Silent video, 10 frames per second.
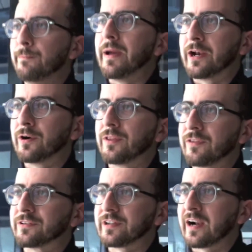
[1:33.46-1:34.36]
better at
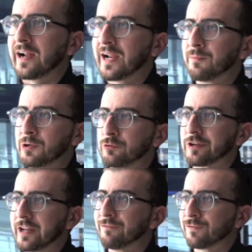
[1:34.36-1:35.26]
this than I am and who's
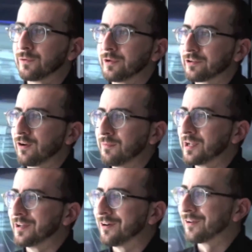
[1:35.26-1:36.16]
an influence on
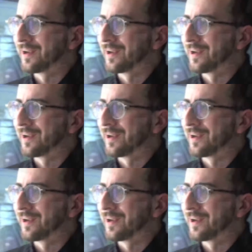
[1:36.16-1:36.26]
me, you know?